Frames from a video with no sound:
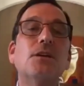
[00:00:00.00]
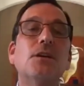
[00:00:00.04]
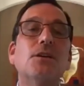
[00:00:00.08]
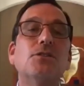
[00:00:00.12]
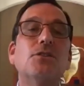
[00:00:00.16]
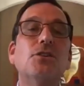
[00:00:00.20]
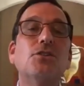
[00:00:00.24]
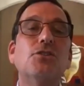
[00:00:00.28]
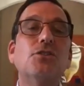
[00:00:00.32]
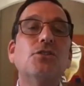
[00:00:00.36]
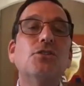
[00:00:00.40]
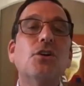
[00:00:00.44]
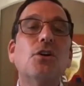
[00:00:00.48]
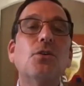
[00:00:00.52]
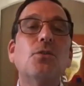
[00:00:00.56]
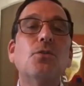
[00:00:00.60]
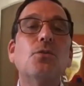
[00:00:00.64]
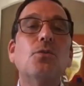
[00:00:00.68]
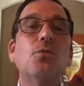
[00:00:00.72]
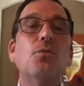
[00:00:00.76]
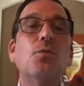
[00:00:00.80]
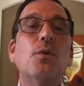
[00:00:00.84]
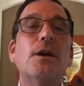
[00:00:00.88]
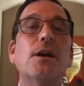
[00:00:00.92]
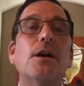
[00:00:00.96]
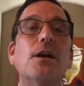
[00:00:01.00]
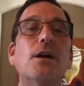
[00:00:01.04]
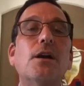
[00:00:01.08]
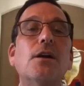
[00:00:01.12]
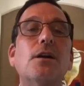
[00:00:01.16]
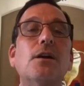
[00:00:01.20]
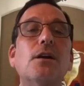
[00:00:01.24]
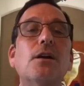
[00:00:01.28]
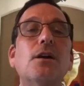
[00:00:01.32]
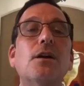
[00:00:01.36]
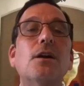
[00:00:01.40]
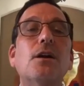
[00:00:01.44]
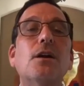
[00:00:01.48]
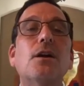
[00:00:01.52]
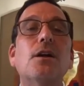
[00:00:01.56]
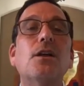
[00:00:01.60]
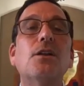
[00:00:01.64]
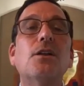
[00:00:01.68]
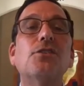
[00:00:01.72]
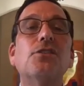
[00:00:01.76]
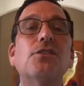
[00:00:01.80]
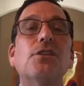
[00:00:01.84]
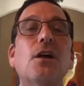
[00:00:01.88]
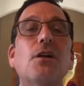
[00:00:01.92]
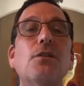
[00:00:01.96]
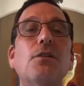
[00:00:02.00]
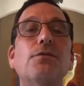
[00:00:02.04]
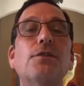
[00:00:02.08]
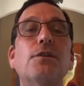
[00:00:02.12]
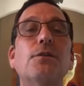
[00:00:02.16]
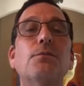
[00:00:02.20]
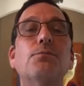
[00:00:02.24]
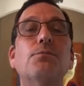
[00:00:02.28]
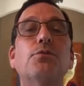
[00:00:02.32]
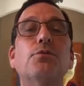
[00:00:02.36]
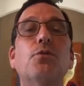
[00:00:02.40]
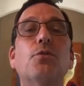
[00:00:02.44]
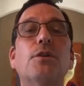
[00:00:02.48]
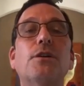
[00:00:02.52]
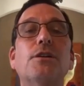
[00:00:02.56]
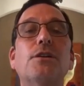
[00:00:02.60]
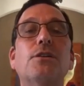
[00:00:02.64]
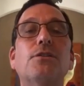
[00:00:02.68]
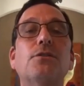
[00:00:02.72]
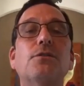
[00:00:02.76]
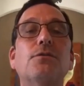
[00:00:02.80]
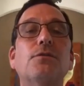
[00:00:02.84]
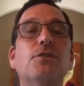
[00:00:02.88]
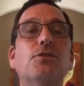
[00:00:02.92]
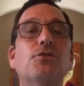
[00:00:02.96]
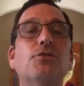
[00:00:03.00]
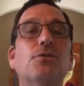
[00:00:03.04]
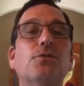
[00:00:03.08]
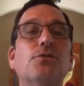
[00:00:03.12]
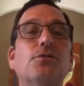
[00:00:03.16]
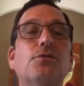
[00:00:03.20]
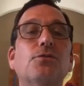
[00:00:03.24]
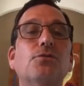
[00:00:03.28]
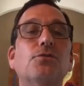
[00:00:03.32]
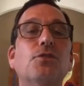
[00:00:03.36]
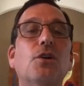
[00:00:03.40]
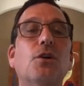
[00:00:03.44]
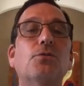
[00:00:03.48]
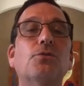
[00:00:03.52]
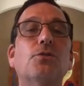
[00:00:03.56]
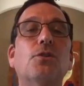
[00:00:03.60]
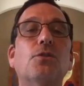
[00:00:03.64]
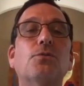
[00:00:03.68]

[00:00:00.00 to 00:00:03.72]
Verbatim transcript: Did you know where self-employed individuals who don't